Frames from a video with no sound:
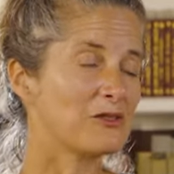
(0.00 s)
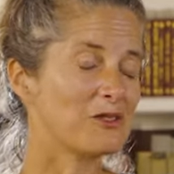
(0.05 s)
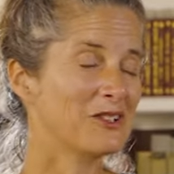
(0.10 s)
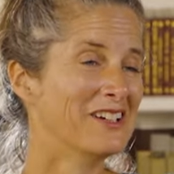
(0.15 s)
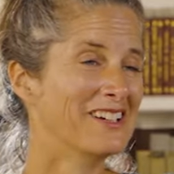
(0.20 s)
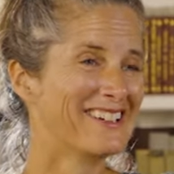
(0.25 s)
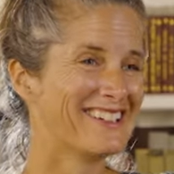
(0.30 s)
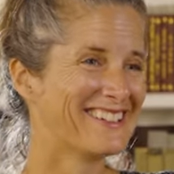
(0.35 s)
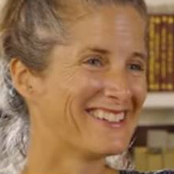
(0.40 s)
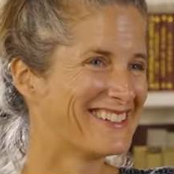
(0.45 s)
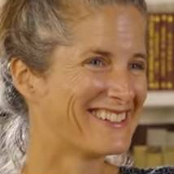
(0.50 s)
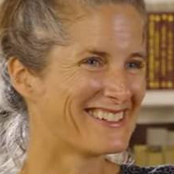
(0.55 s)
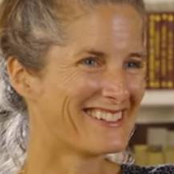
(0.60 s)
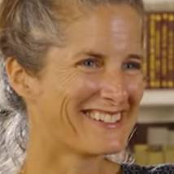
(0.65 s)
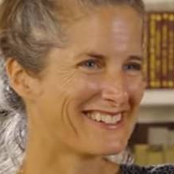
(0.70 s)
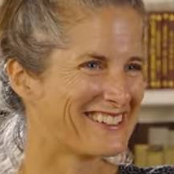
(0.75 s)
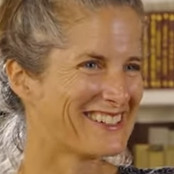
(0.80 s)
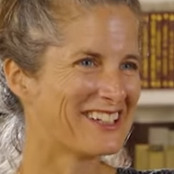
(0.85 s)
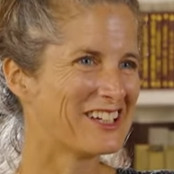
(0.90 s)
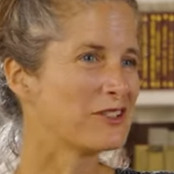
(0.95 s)

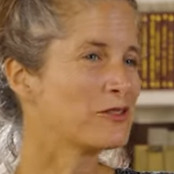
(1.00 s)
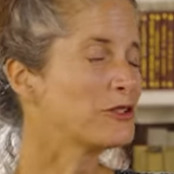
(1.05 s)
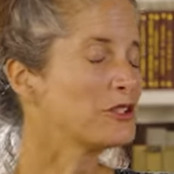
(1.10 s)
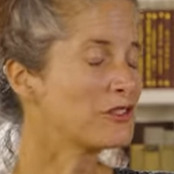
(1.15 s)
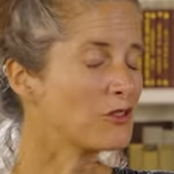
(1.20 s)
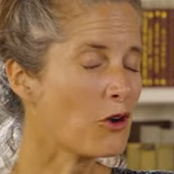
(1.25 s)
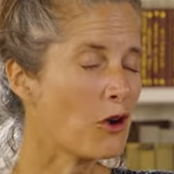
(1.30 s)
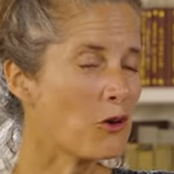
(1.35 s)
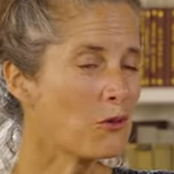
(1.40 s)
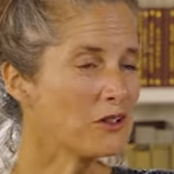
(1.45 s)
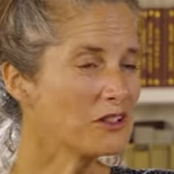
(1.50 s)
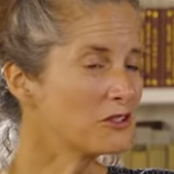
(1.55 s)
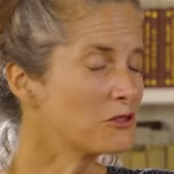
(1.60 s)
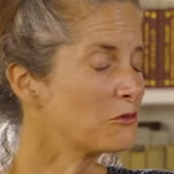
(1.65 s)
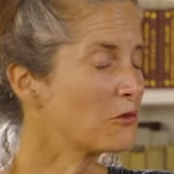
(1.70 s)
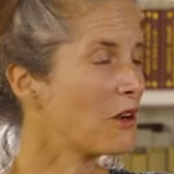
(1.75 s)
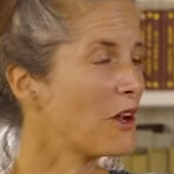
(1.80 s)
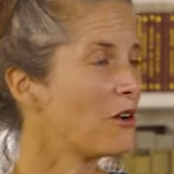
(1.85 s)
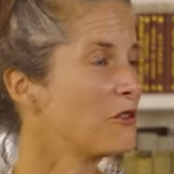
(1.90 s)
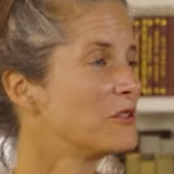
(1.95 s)
it was always
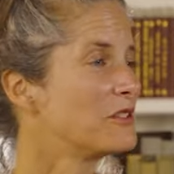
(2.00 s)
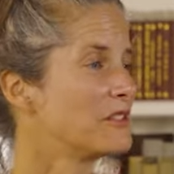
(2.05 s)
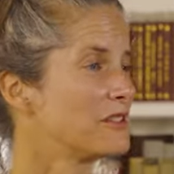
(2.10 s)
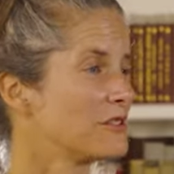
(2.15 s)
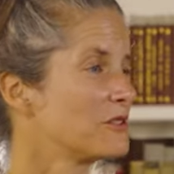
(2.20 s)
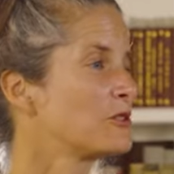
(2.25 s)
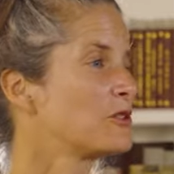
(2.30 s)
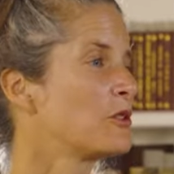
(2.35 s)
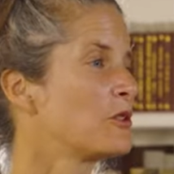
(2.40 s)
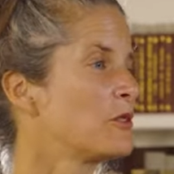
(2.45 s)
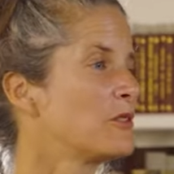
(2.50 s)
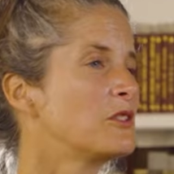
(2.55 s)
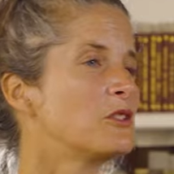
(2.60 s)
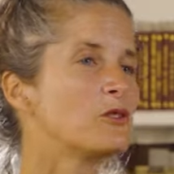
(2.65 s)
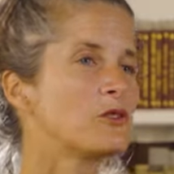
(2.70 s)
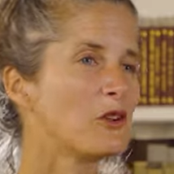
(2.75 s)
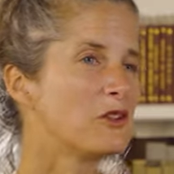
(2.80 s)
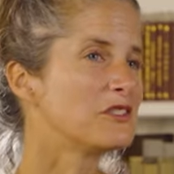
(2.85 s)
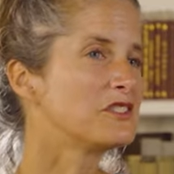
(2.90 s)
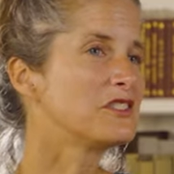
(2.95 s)
around. So mm-hmm. you
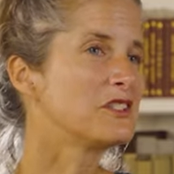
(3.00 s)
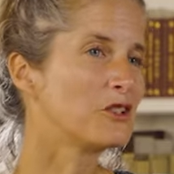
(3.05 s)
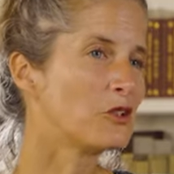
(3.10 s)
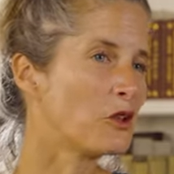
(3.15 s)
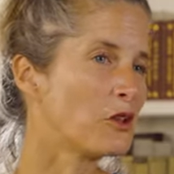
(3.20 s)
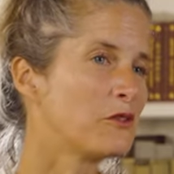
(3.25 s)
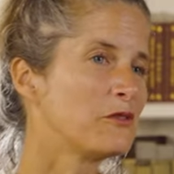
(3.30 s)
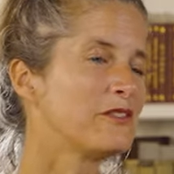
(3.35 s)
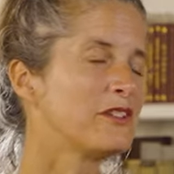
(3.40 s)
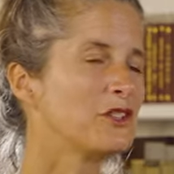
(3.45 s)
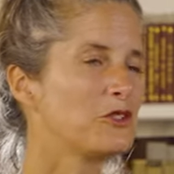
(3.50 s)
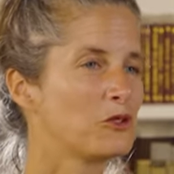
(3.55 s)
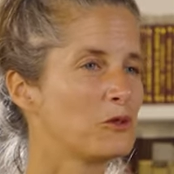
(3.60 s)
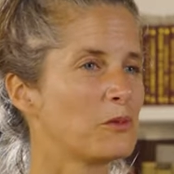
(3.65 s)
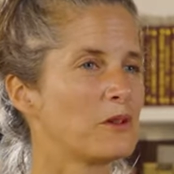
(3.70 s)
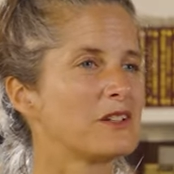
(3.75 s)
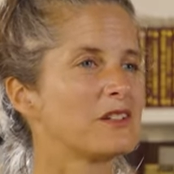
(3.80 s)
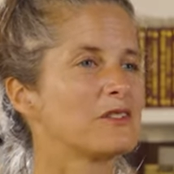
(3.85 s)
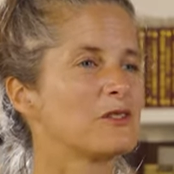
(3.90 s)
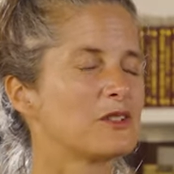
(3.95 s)
don't mm-hmm. see it on the video,
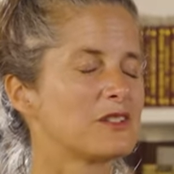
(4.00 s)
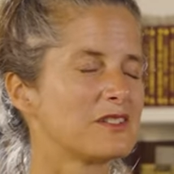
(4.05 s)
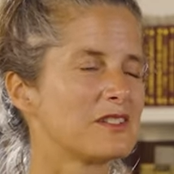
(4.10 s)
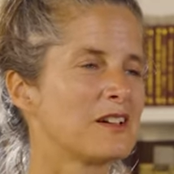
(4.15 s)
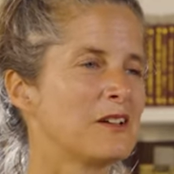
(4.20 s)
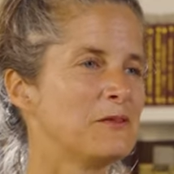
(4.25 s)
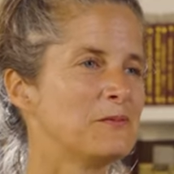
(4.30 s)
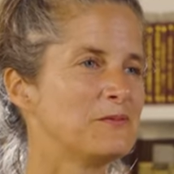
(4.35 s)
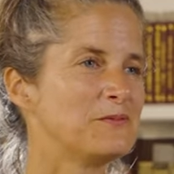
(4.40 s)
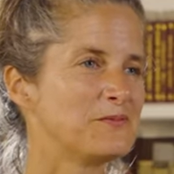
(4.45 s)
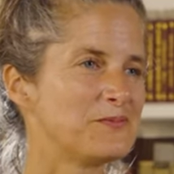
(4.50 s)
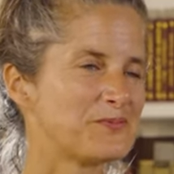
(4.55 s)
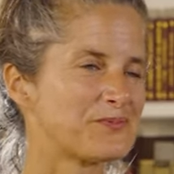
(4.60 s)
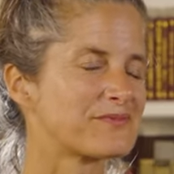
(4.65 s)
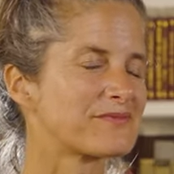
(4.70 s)
but it's um,